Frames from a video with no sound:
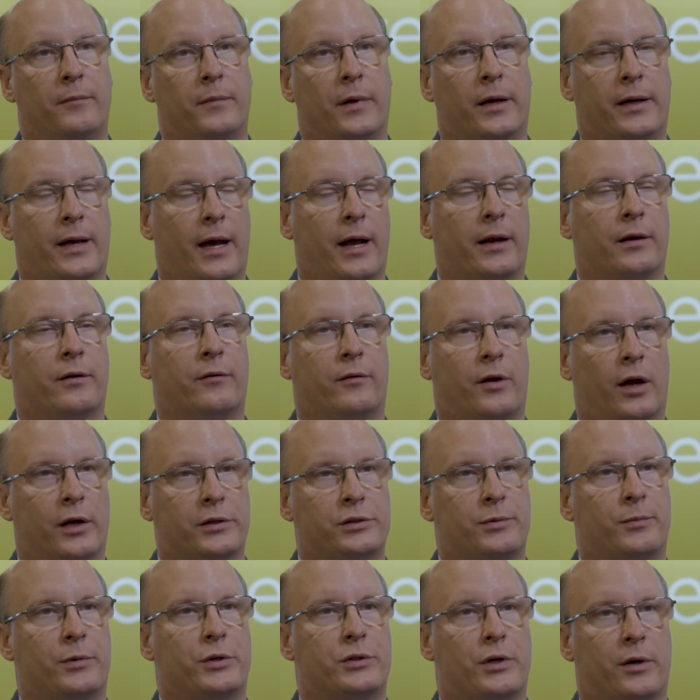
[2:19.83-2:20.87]
Again,
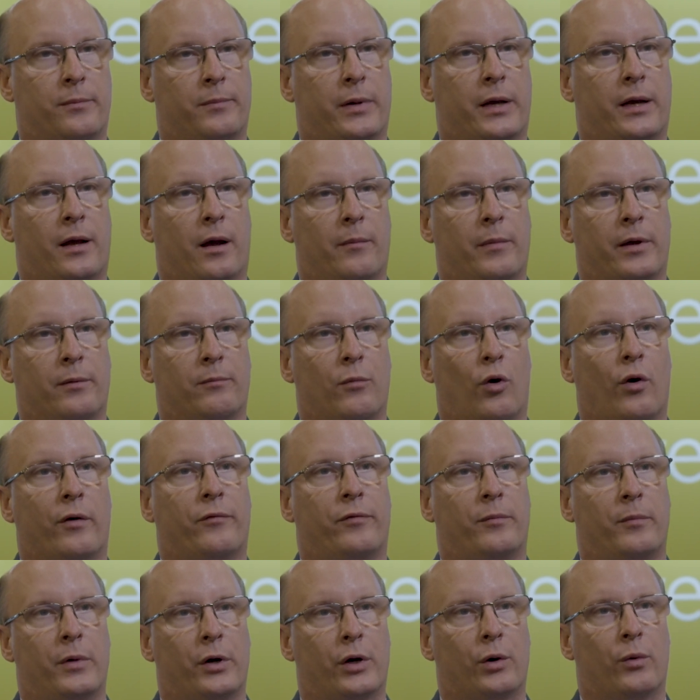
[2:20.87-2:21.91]
customers are becoming more
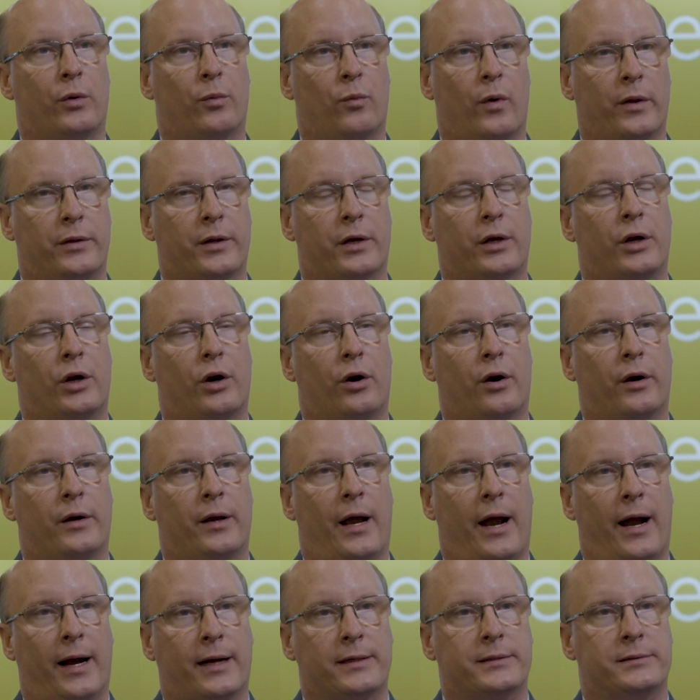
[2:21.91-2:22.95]
familiar with what the Cures
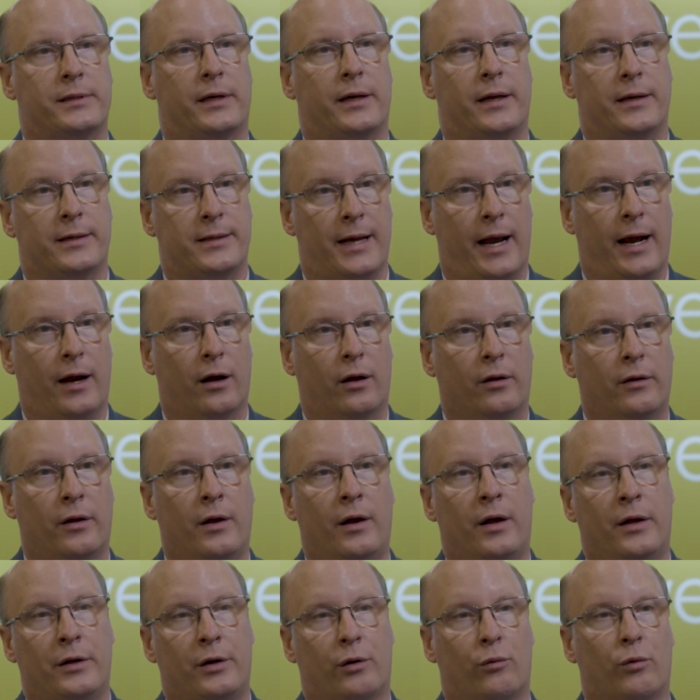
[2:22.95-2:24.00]
Act entail.
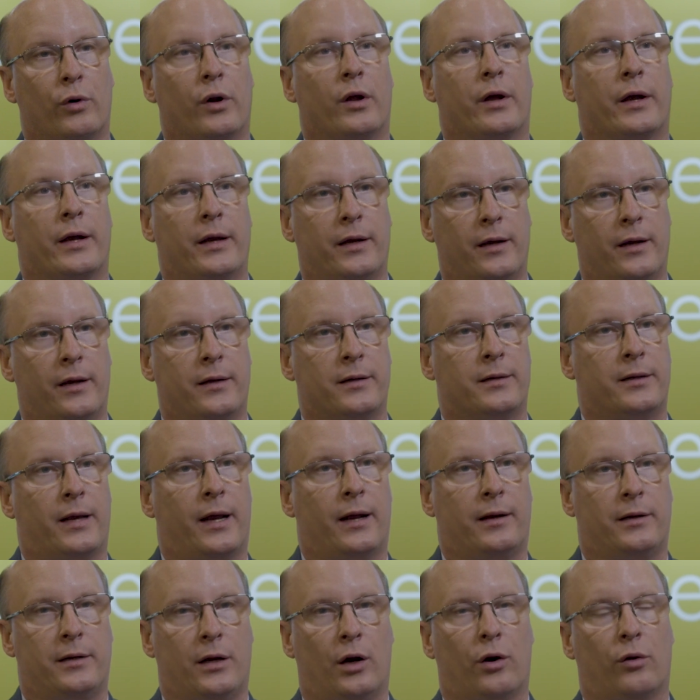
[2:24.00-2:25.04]
They're really
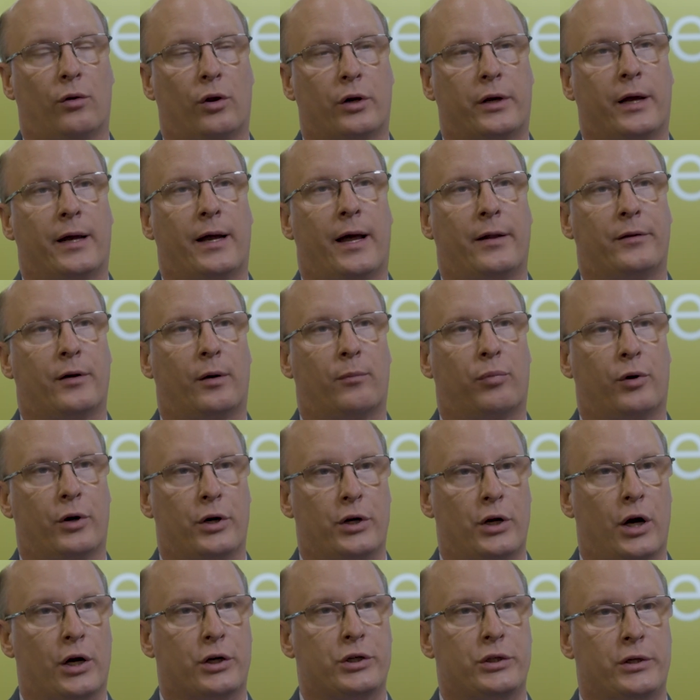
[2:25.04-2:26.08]
looking at their
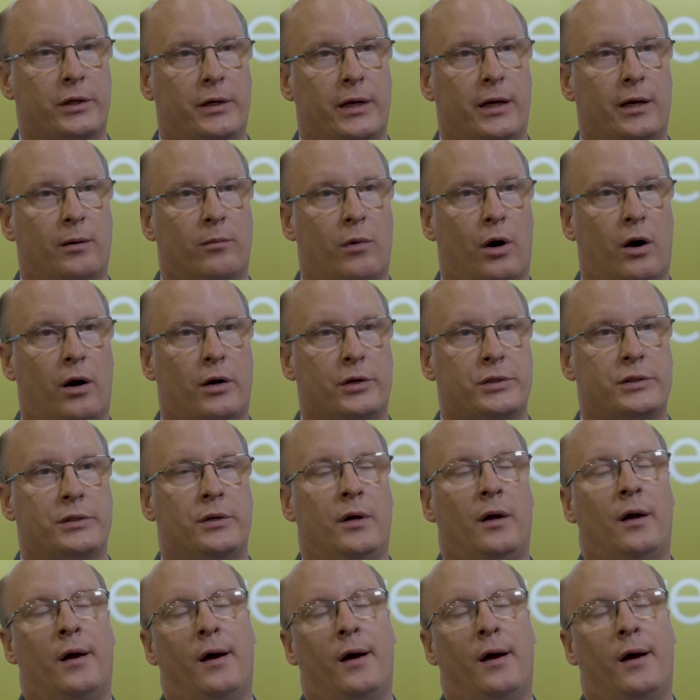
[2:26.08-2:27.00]
production EMRs,